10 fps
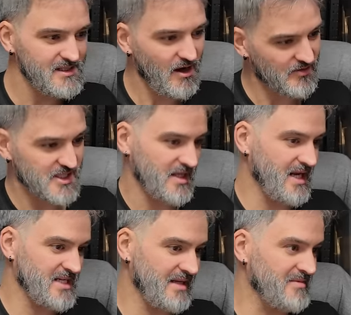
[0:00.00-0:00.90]
Obviously, the
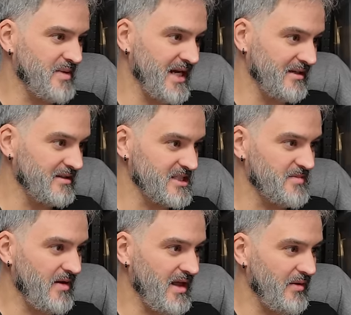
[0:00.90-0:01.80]
last name's Pain because it's
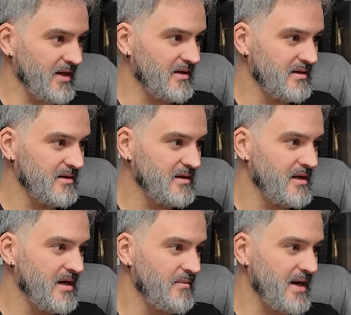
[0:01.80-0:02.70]
spelled that way.
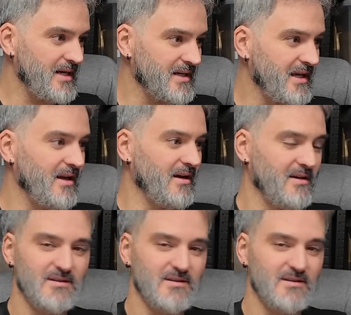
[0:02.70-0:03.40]
Painkiller.